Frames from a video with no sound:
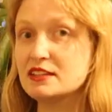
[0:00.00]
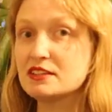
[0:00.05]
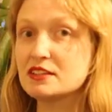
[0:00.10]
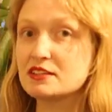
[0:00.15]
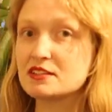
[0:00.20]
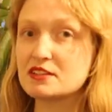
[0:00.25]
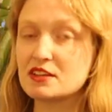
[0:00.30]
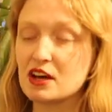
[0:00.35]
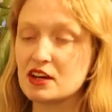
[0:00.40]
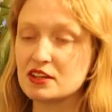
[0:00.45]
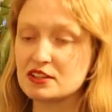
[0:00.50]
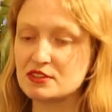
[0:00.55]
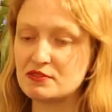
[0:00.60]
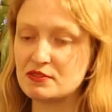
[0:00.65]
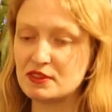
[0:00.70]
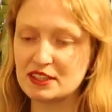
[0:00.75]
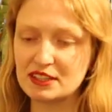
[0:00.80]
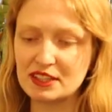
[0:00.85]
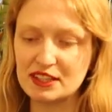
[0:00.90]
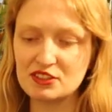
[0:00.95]
in the
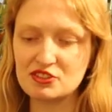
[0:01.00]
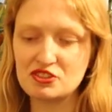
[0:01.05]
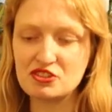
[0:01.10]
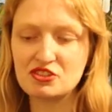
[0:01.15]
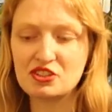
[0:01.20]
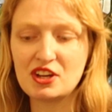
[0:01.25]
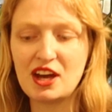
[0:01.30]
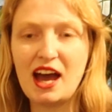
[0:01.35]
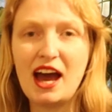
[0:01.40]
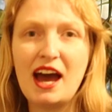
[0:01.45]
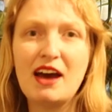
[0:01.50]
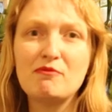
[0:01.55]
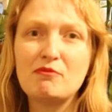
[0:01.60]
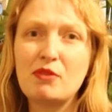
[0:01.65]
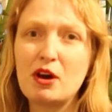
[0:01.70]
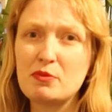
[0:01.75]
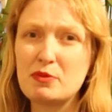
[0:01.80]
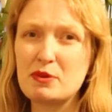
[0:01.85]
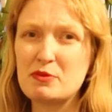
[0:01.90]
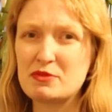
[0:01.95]
scientific literature
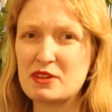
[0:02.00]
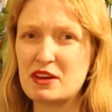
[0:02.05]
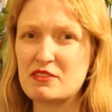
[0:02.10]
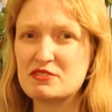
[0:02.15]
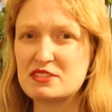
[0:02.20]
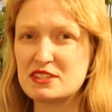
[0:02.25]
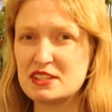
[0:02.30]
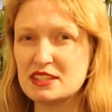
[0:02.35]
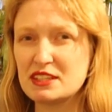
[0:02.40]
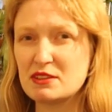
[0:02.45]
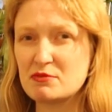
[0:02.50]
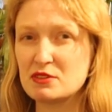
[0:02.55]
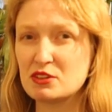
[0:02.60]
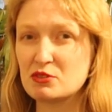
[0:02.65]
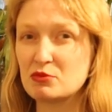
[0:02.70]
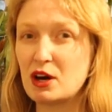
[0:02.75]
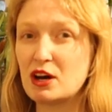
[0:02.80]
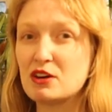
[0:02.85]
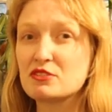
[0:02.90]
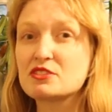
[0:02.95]
and by people that have seen them
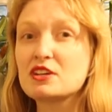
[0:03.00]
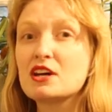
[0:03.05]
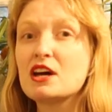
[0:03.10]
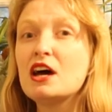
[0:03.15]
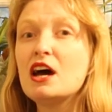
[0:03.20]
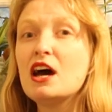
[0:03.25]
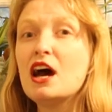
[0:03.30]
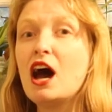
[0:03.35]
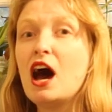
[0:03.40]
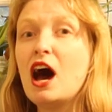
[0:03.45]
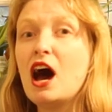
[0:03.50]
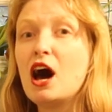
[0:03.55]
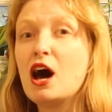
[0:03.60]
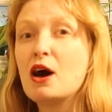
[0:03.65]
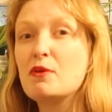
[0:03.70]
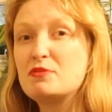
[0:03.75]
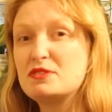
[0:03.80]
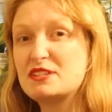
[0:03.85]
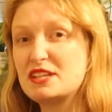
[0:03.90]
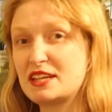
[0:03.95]
in the wild.
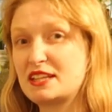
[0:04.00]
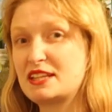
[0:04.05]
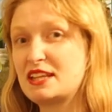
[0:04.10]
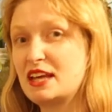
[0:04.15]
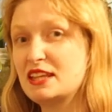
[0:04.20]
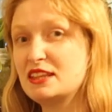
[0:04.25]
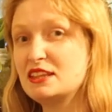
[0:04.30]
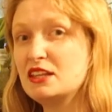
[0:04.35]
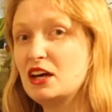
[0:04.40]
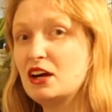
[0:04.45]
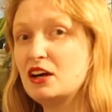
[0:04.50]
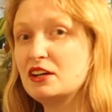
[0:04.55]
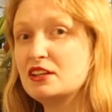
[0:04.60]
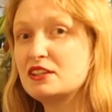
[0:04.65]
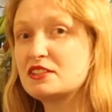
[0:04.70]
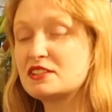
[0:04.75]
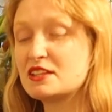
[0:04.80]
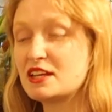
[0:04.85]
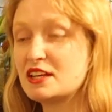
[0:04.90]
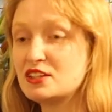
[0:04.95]
Particularly at
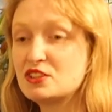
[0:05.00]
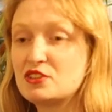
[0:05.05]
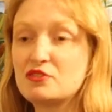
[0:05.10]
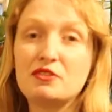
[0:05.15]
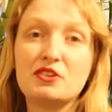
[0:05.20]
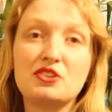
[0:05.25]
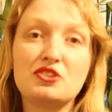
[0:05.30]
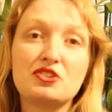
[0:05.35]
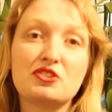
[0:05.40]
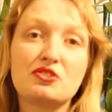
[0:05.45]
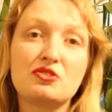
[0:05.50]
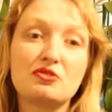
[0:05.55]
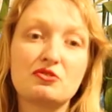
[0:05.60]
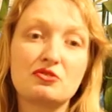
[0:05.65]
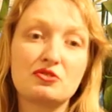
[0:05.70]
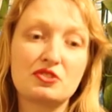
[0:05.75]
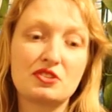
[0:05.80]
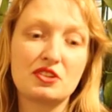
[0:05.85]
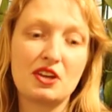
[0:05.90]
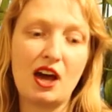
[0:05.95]
night,
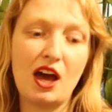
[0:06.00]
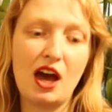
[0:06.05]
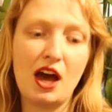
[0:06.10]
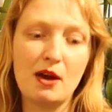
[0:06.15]
individuals